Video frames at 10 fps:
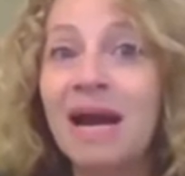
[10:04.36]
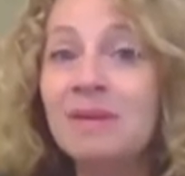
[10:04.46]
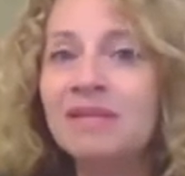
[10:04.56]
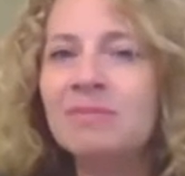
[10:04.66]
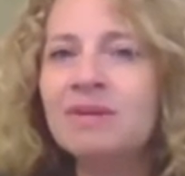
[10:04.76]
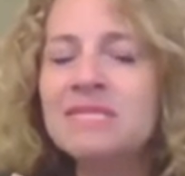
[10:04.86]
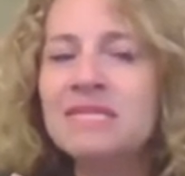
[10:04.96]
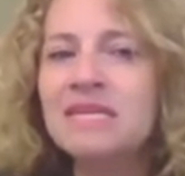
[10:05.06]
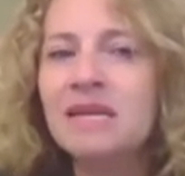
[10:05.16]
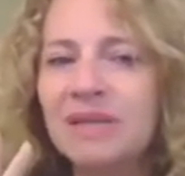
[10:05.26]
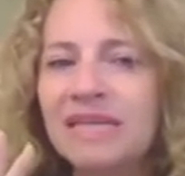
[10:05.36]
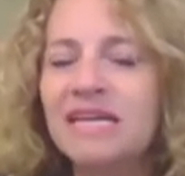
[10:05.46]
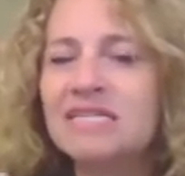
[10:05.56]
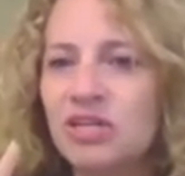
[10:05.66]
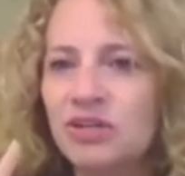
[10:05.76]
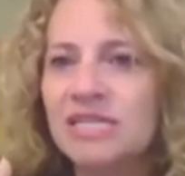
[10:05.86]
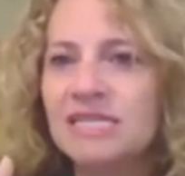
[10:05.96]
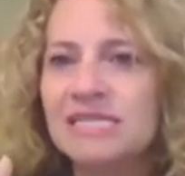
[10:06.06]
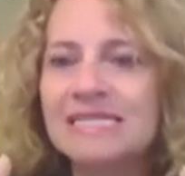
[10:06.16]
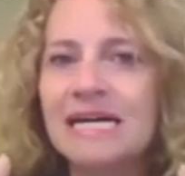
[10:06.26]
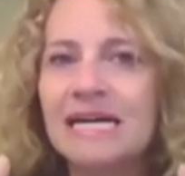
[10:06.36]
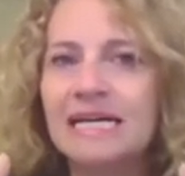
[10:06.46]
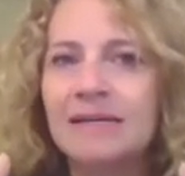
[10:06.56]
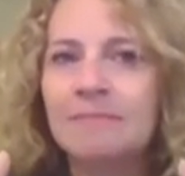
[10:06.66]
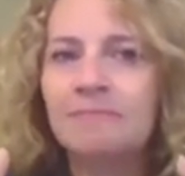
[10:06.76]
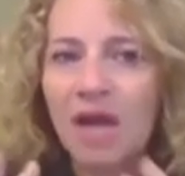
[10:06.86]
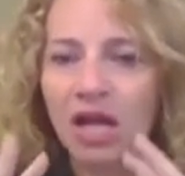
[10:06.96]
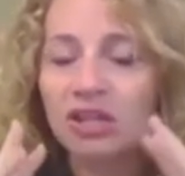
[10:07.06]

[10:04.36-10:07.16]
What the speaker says: might be a little bit misleading, but yes, there is a